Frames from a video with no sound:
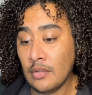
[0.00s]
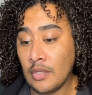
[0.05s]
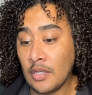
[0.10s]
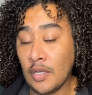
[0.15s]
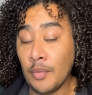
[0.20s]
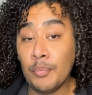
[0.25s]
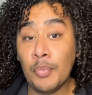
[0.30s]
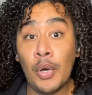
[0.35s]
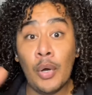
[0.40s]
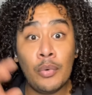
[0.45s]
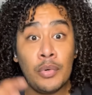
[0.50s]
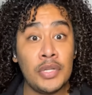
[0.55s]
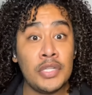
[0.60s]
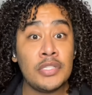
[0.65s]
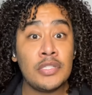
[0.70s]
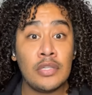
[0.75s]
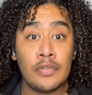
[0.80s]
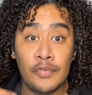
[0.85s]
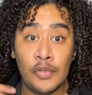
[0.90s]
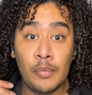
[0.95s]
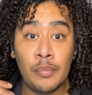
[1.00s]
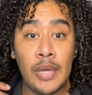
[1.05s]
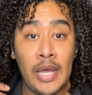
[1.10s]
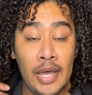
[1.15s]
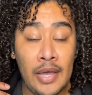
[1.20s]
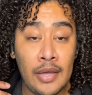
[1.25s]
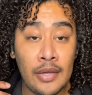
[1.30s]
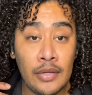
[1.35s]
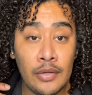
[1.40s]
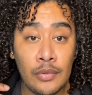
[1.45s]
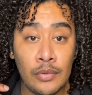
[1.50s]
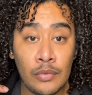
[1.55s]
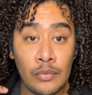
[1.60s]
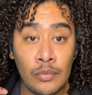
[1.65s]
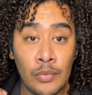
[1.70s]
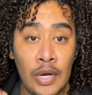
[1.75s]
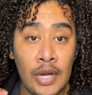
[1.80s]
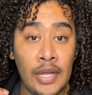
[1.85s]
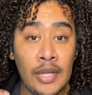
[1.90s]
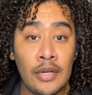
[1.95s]
components of your bag,
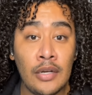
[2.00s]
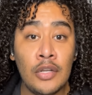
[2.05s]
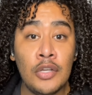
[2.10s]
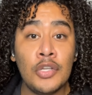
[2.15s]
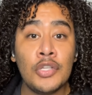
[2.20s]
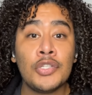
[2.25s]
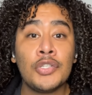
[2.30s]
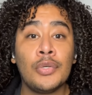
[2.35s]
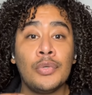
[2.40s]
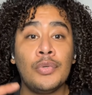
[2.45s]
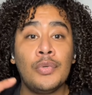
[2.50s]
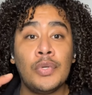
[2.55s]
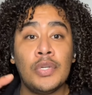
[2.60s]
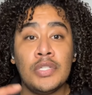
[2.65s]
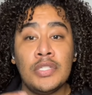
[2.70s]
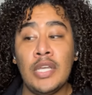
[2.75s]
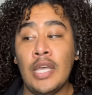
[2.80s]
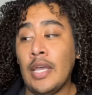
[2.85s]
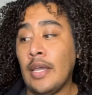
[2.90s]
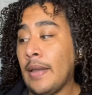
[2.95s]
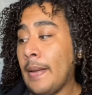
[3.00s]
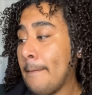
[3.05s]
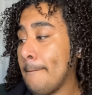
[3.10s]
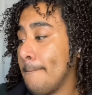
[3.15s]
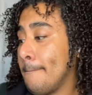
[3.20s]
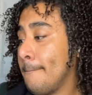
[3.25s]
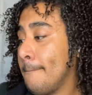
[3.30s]
right? So you can take,